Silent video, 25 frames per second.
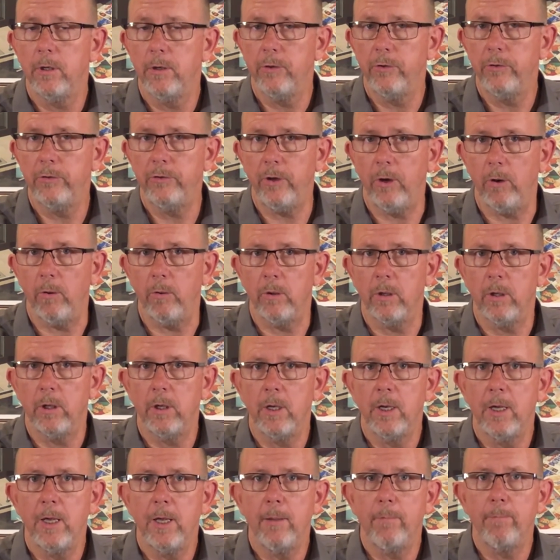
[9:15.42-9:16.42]
So,
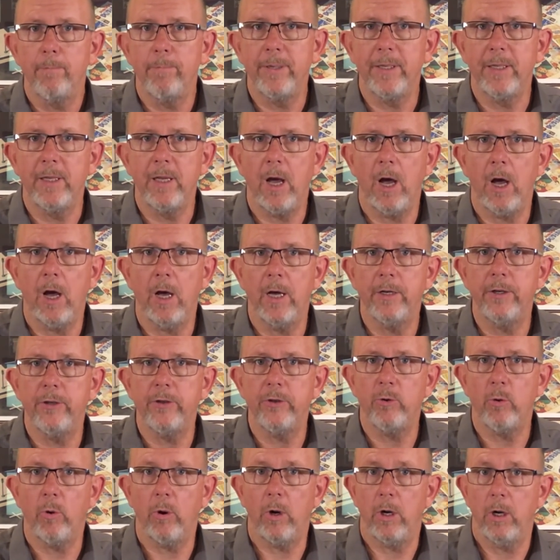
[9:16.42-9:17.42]
beyond
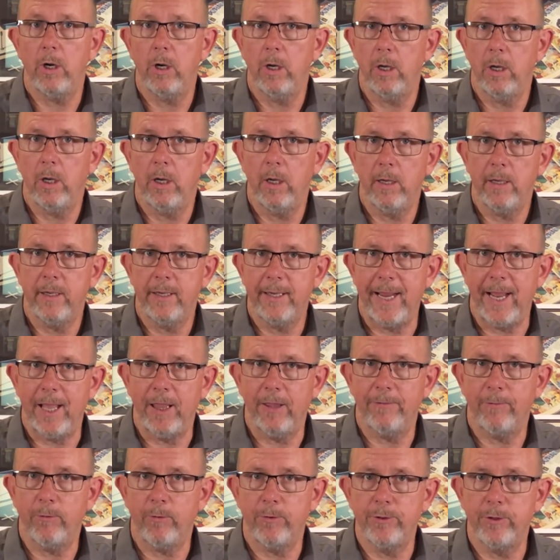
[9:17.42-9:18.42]
your
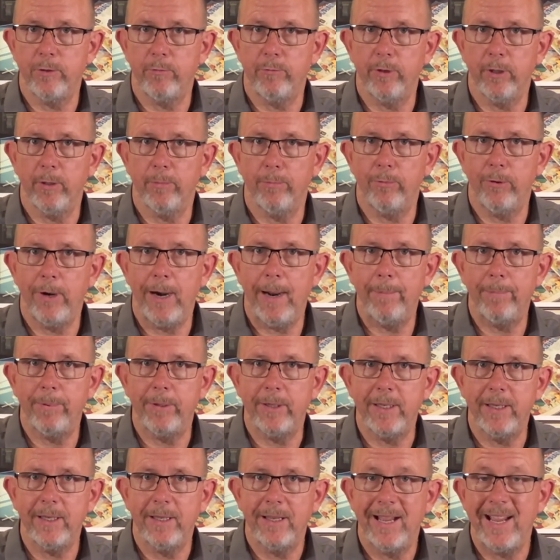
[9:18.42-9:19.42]
California real
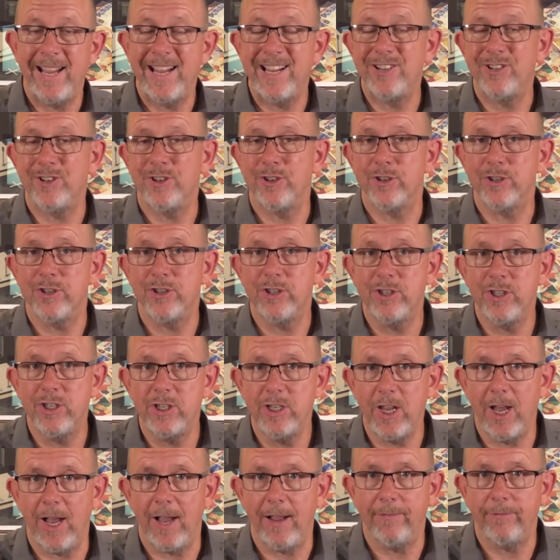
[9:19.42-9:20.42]
property and your
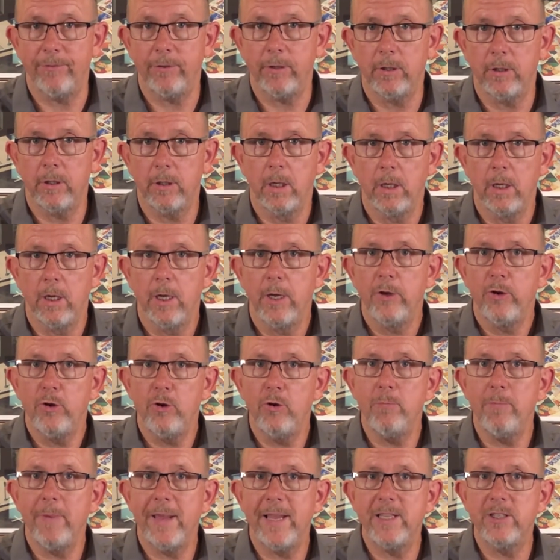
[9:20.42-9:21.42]
stuff,
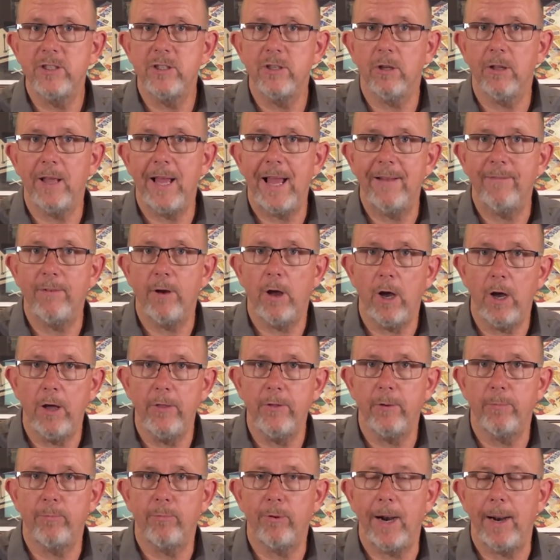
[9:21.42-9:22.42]
you may still have
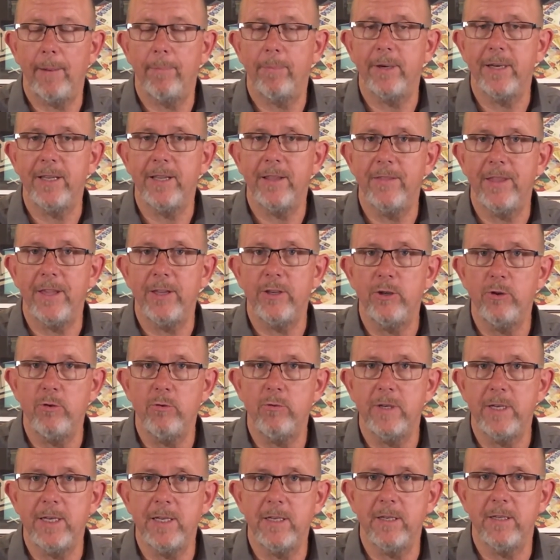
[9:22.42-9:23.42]
other property that you
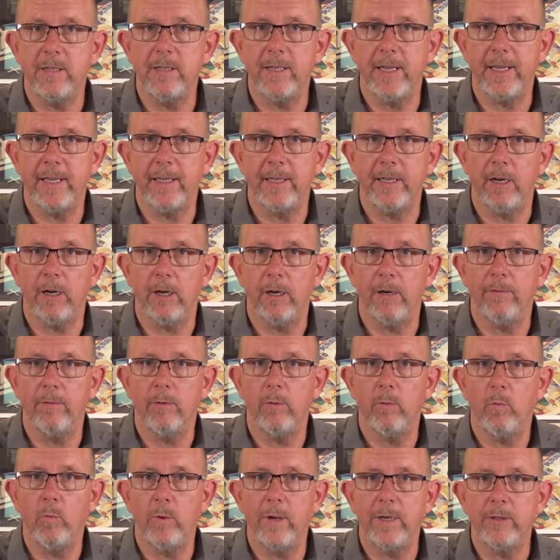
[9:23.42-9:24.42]
need to take care of
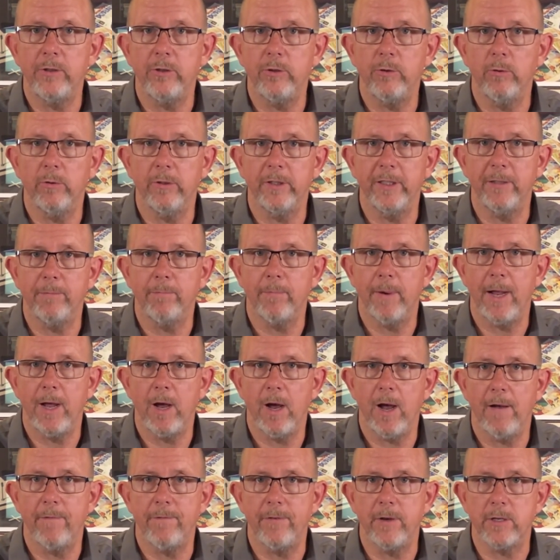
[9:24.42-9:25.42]
when you leave my
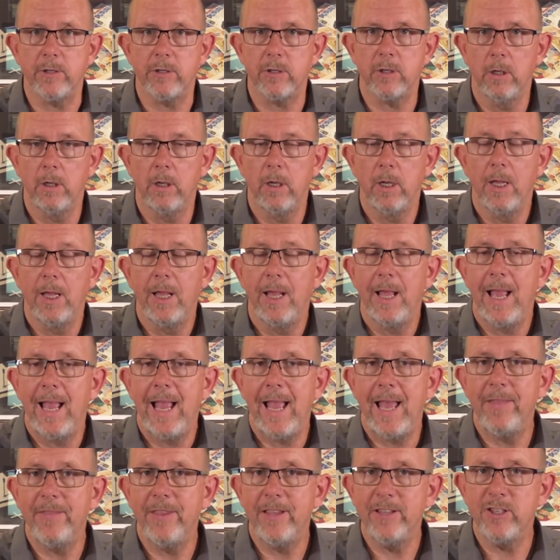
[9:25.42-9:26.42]
office.
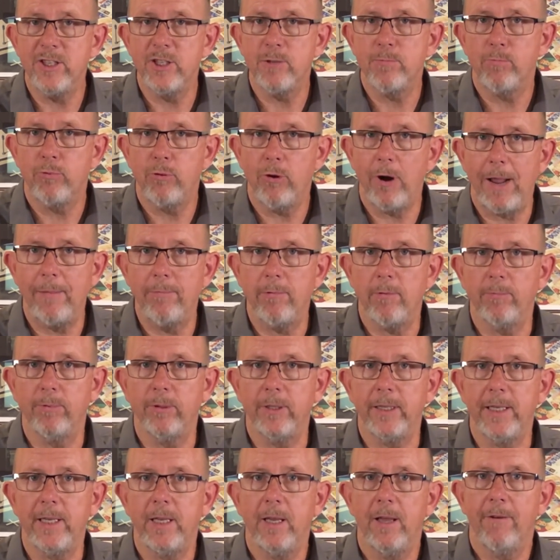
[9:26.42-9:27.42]
And this is
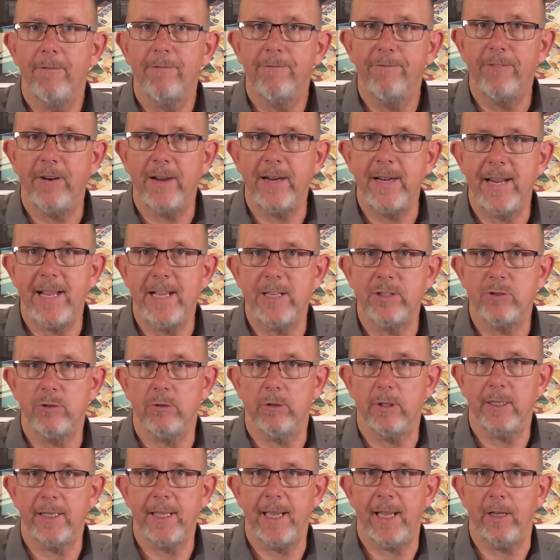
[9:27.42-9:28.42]
probably
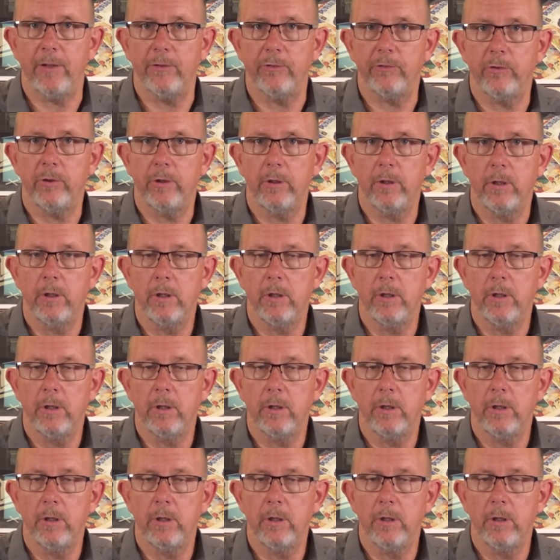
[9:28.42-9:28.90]
financial accounts.